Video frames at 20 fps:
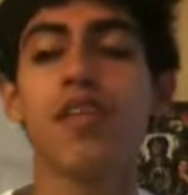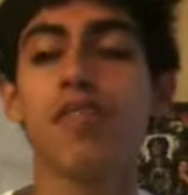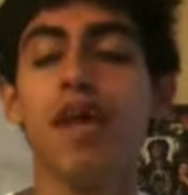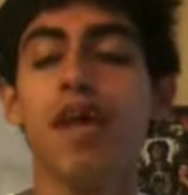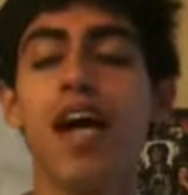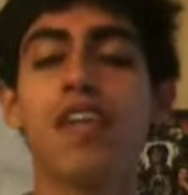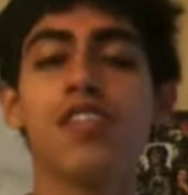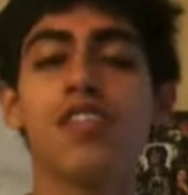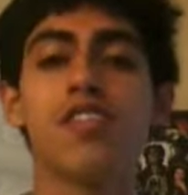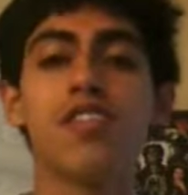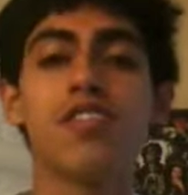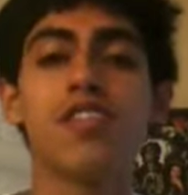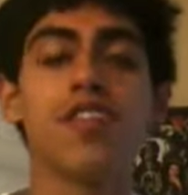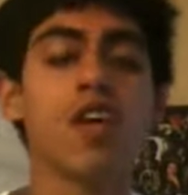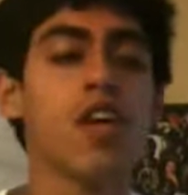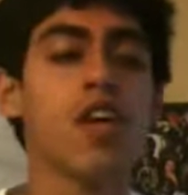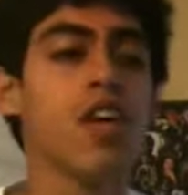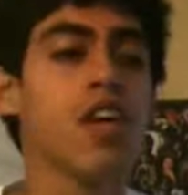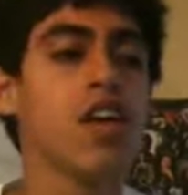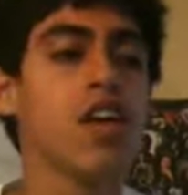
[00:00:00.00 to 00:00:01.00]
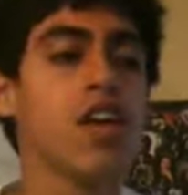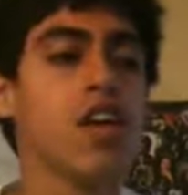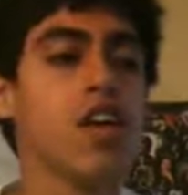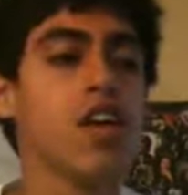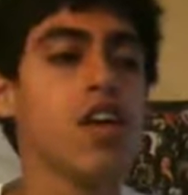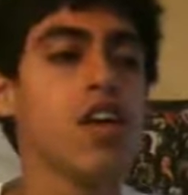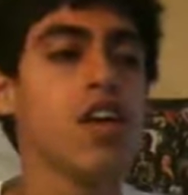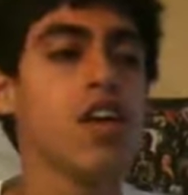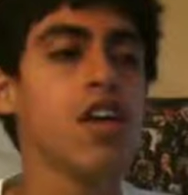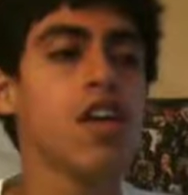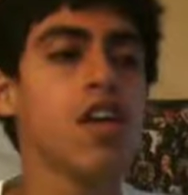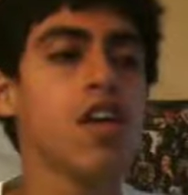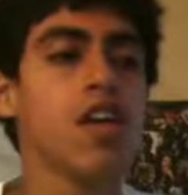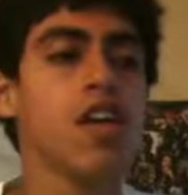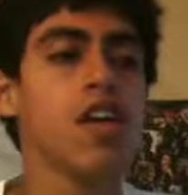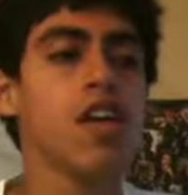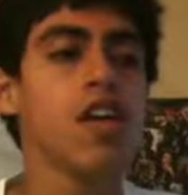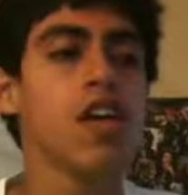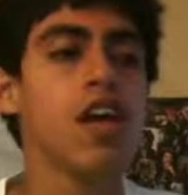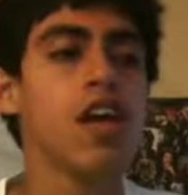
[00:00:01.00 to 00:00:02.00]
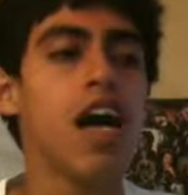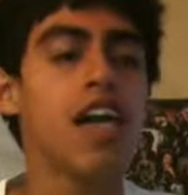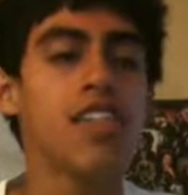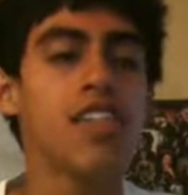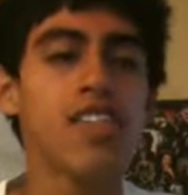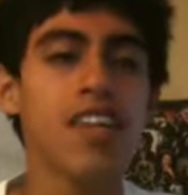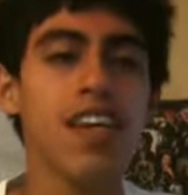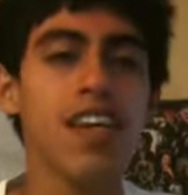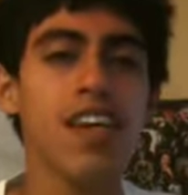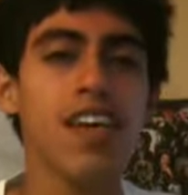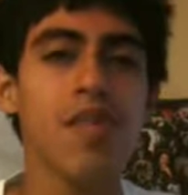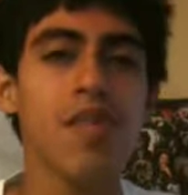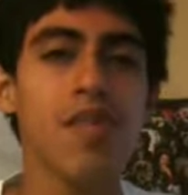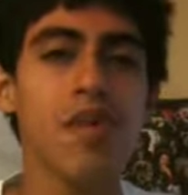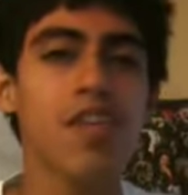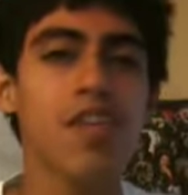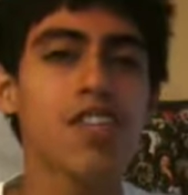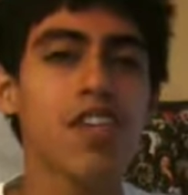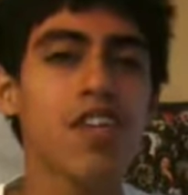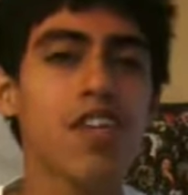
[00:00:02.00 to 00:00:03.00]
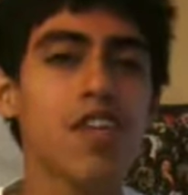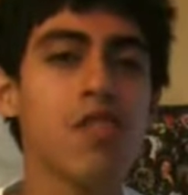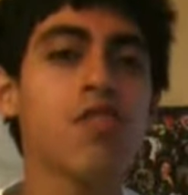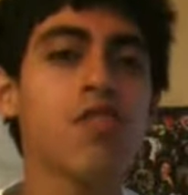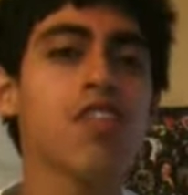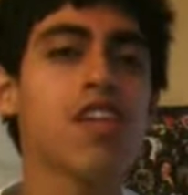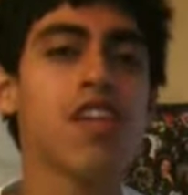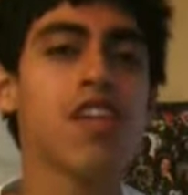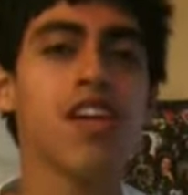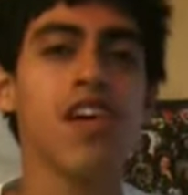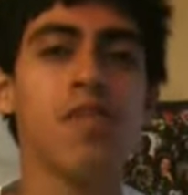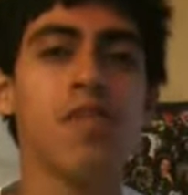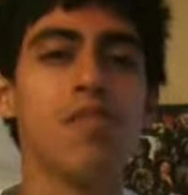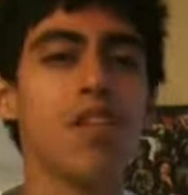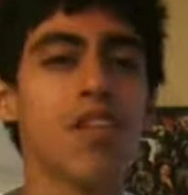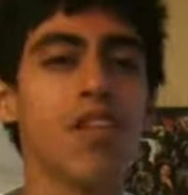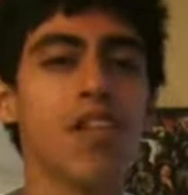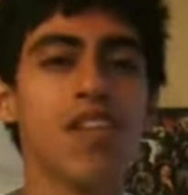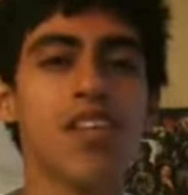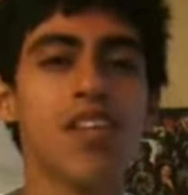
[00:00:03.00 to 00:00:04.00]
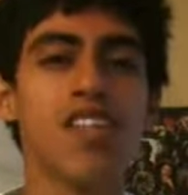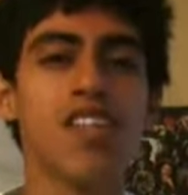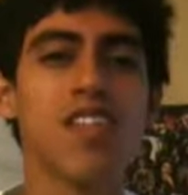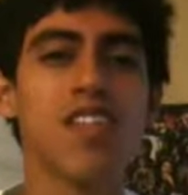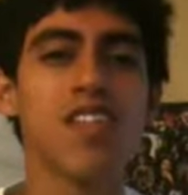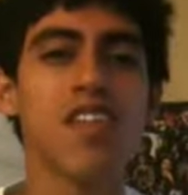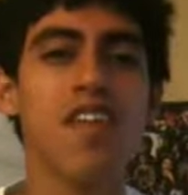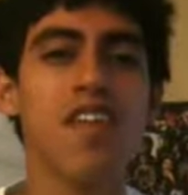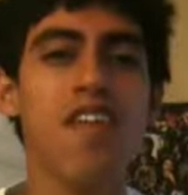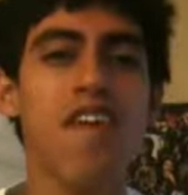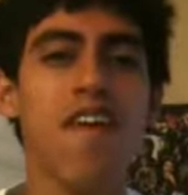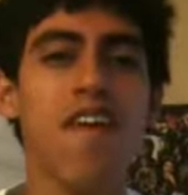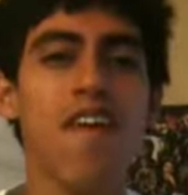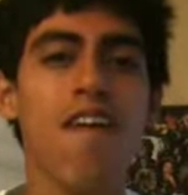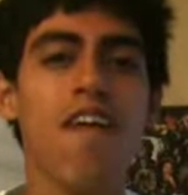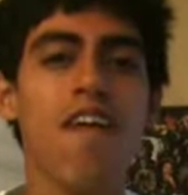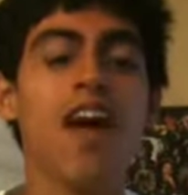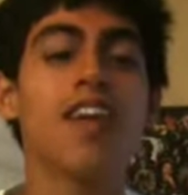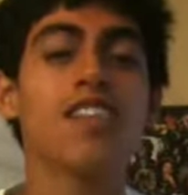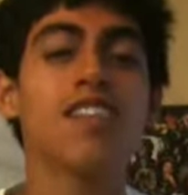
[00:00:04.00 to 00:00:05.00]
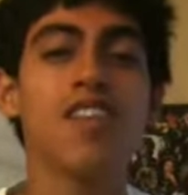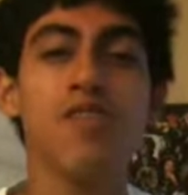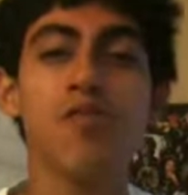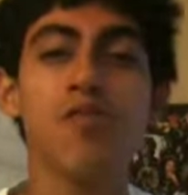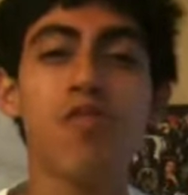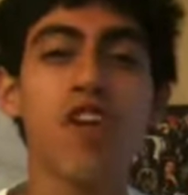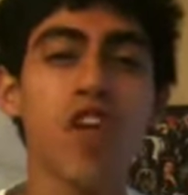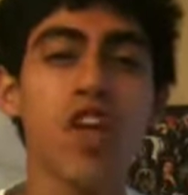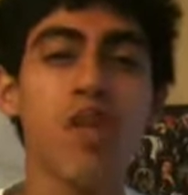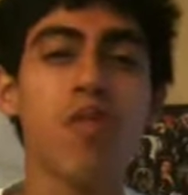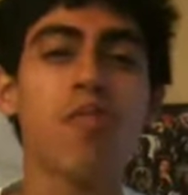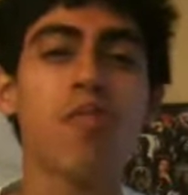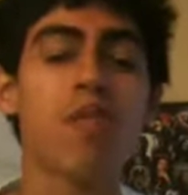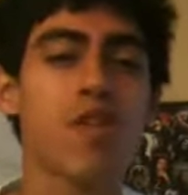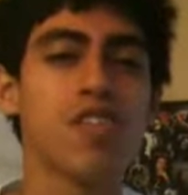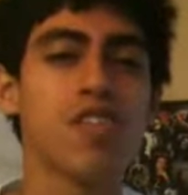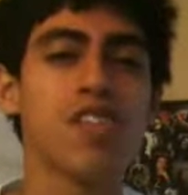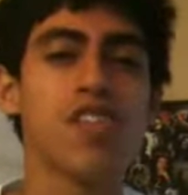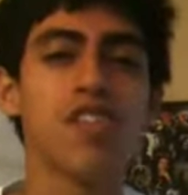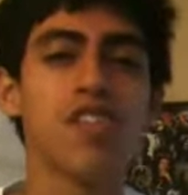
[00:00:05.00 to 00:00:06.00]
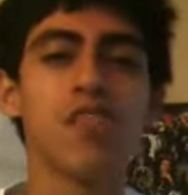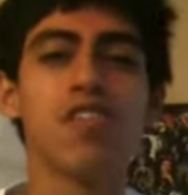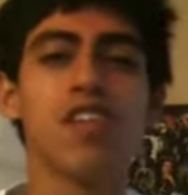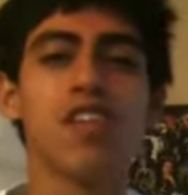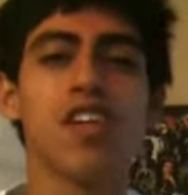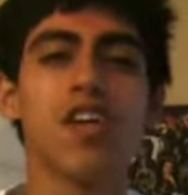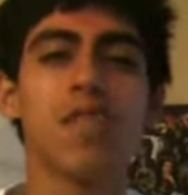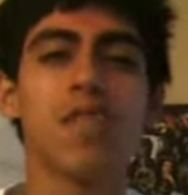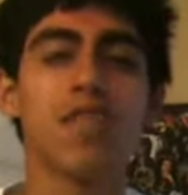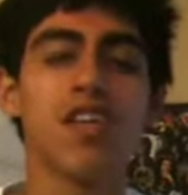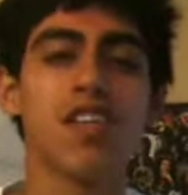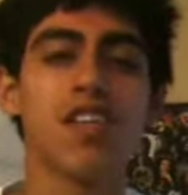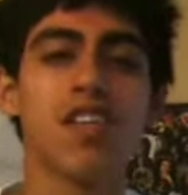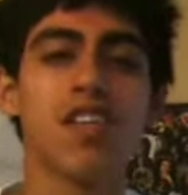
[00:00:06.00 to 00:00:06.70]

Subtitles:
pastors. I see persecution coming. I see real persecution coming